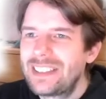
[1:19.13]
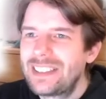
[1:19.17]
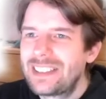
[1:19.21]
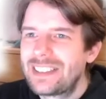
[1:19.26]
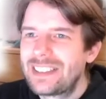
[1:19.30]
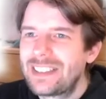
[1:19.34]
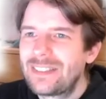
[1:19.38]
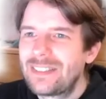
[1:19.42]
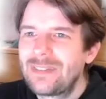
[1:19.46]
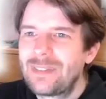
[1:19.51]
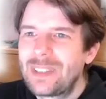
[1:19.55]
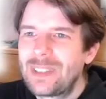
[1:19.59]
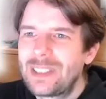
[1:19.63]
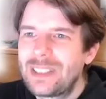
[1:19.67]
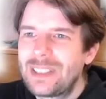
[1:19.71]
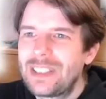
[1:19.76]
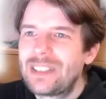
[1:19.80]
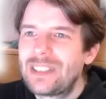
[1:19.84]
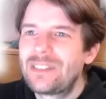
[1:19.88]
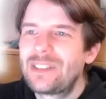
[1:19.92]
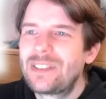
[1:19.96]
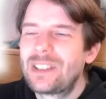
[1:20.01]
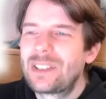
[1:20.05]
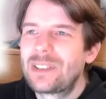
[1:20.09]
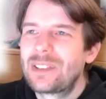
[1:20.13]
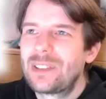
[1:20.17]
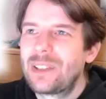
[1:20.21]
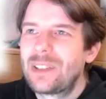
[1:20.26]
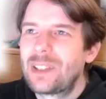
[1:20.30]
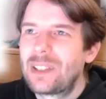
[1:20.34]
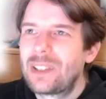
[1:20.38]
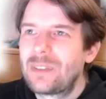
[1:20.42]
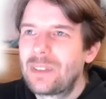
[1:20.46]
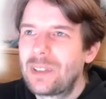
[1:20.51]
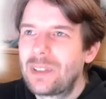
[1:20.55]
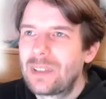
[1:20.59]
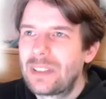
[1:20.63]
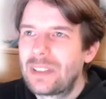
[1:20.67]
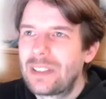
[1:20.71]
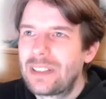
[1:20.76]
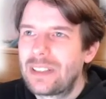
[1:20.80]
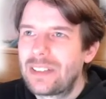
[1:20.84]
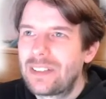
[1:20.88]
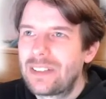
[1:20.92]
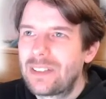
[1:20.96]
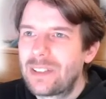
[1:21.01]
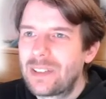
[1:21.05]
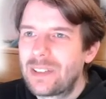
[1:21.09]
Um, but here we are talking about a
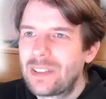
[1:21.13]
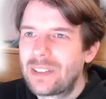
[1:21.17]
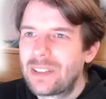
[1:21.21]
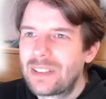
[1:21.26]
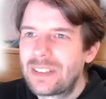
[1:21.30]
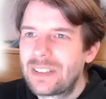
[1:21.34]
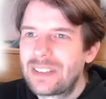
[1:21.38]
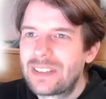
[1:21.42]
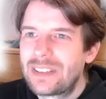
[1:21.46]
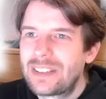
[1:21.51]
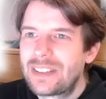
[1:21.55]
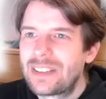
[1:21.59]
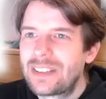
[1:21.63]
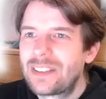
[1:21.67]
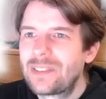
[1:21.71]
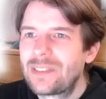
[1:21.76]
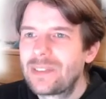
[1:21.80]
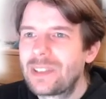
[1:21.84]
circuit uh,